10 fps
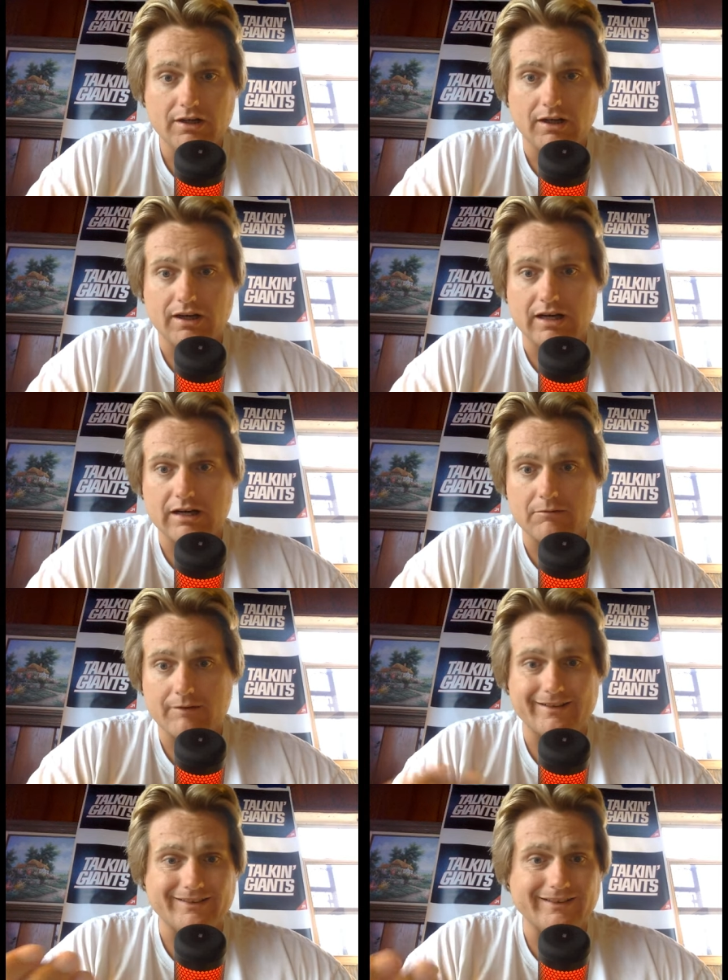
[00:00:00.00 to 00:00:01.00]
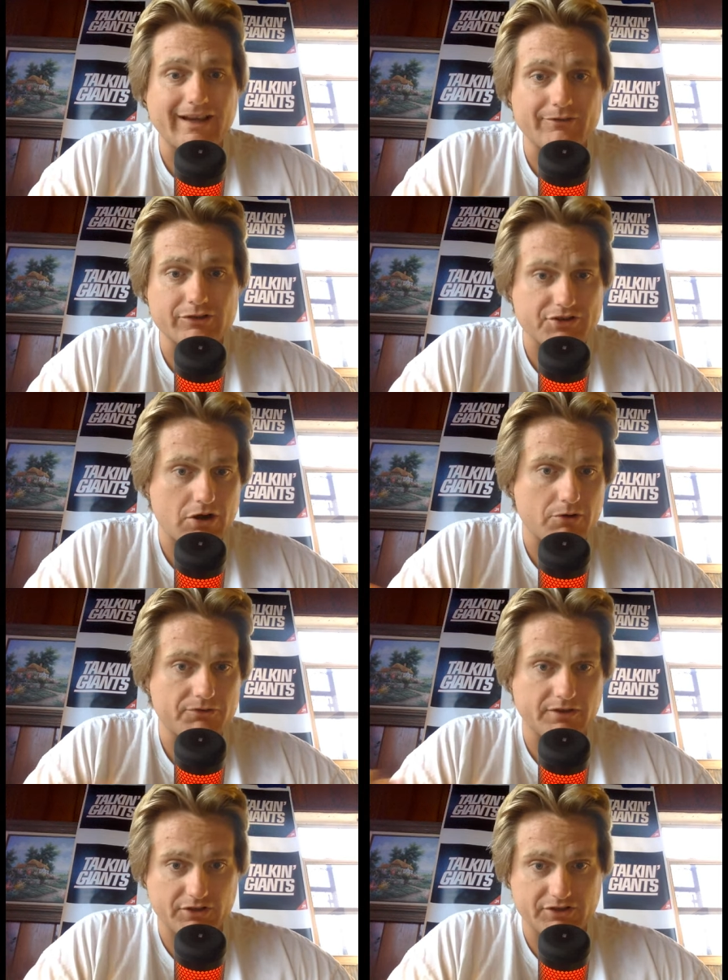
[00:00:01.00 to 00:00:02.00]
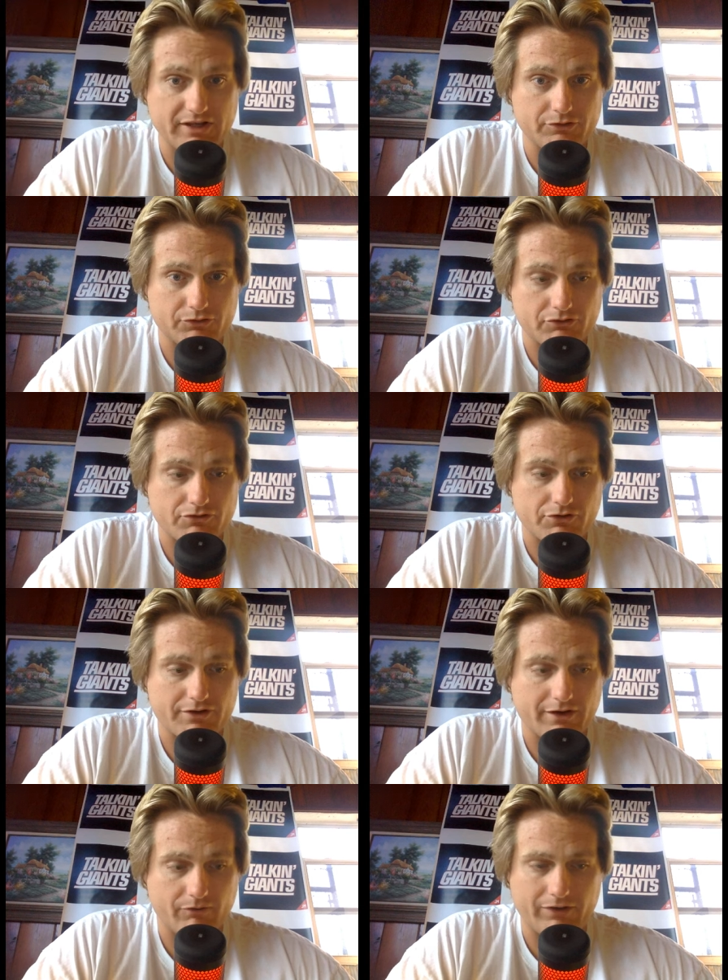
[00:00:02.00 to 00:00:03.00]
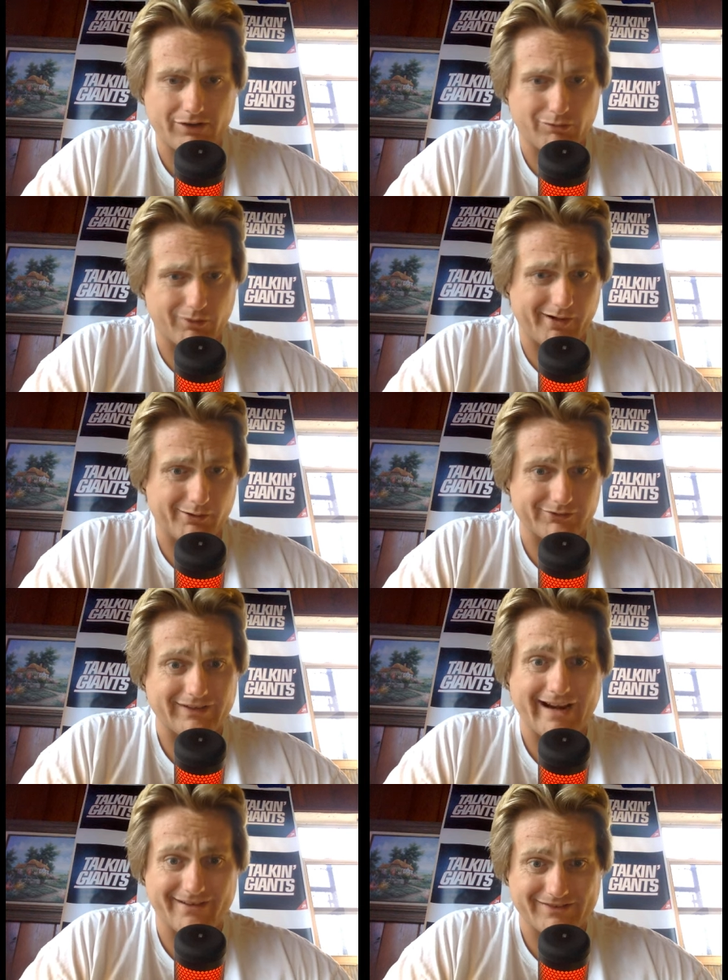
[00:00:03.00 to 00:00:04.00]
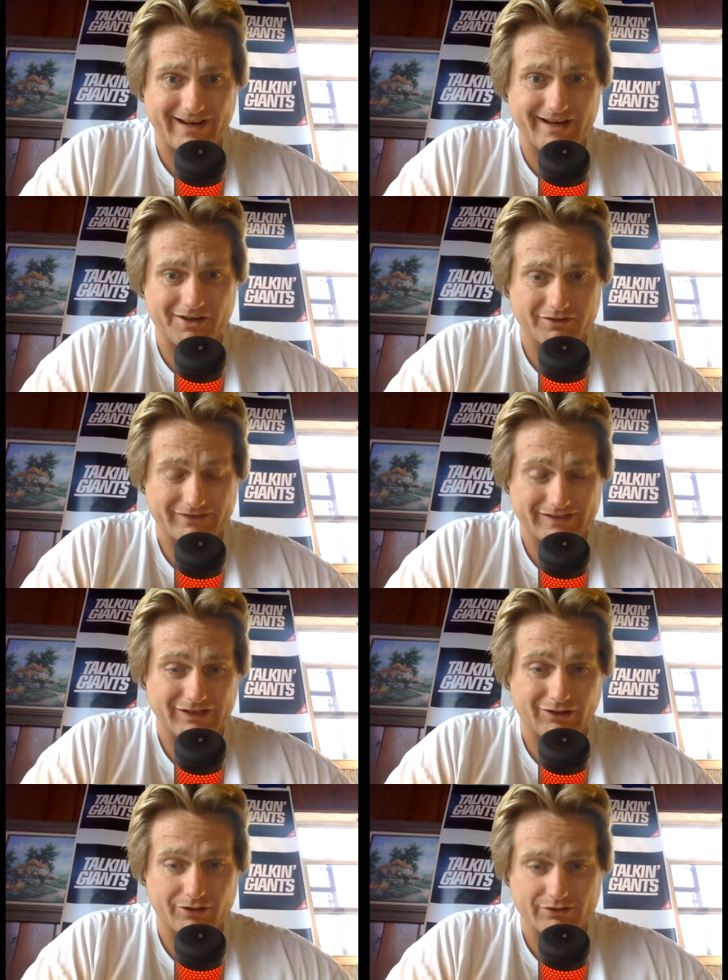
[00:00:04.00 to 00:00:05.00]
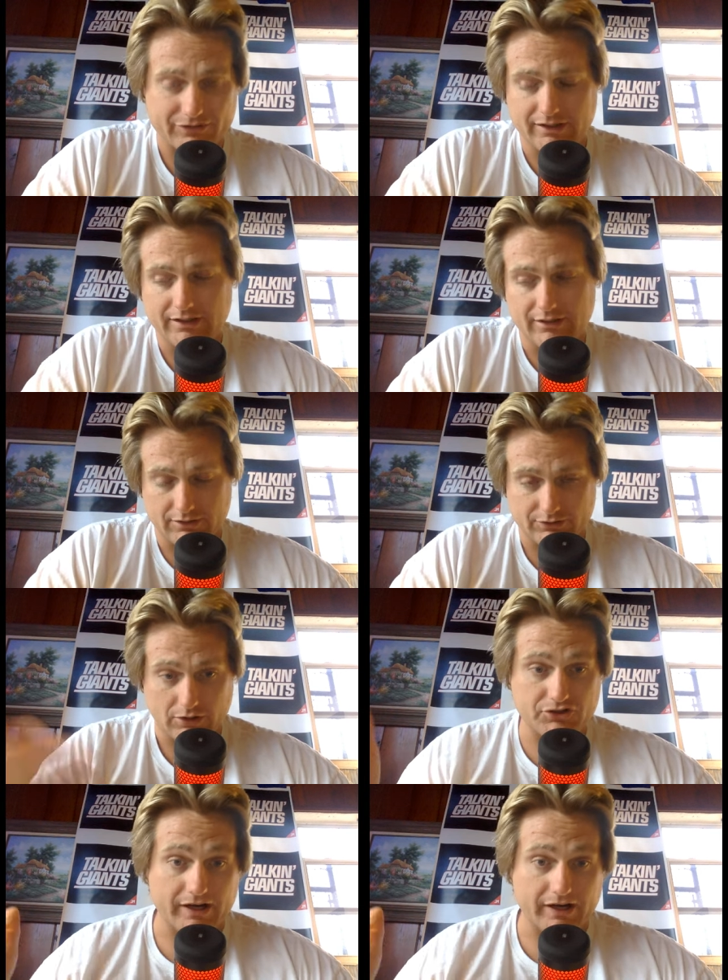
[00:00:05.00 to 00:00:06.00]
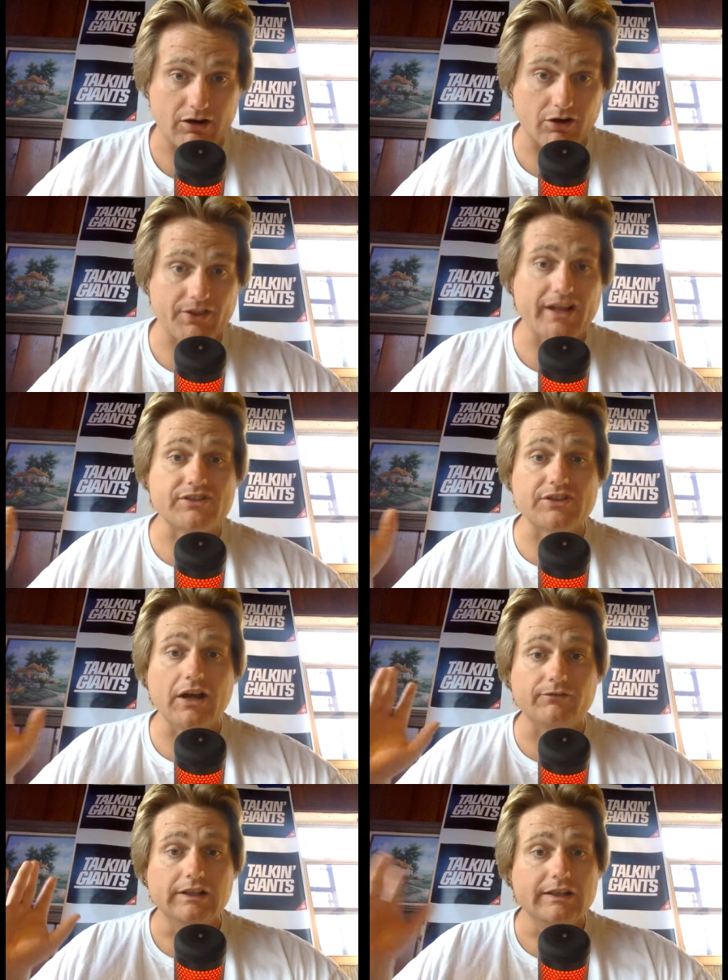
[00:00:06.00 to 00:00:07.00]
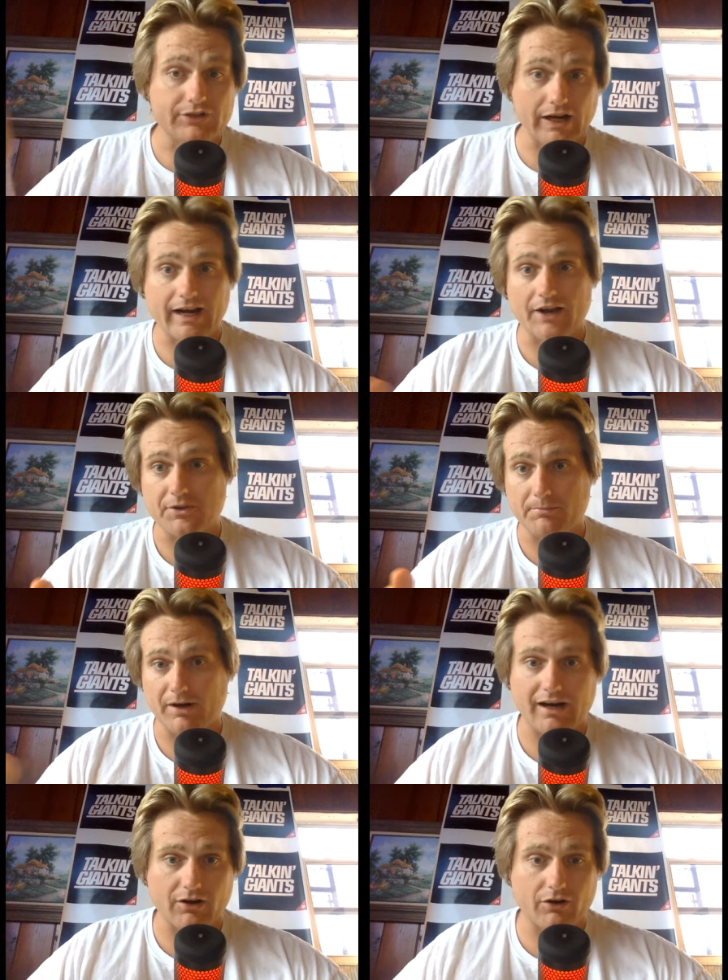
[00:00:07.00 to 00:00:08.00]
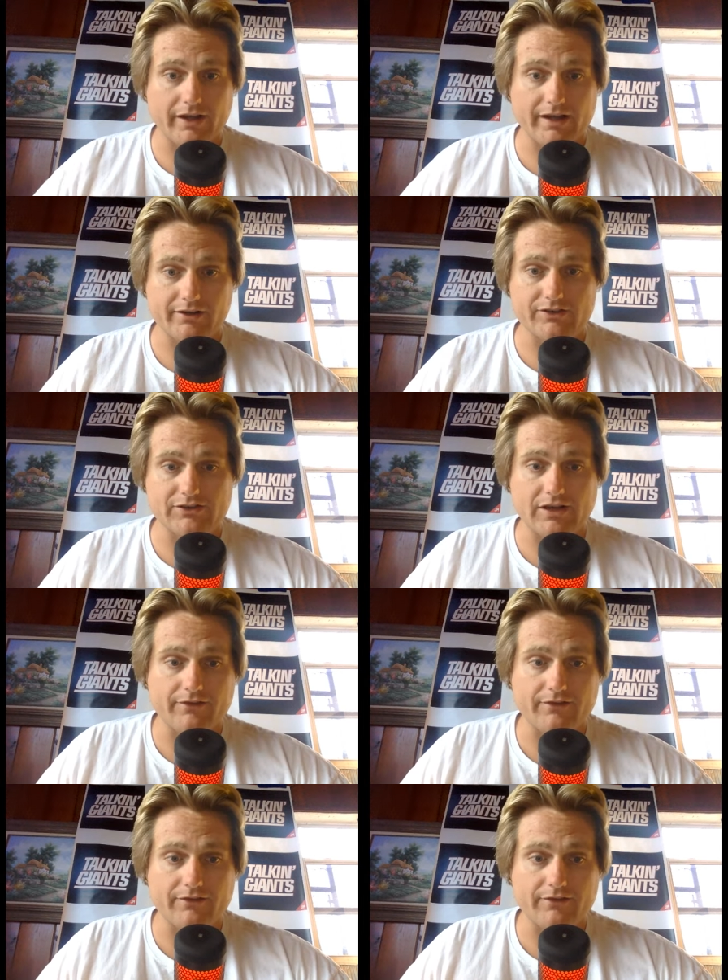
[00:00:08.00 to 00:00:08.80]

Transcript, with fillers: Um, around 11 or so, and then the Daniel Jones third down video where he was 9 of 10, 150 yards. So check out all that stuff. Check out the pod, all that good stuff.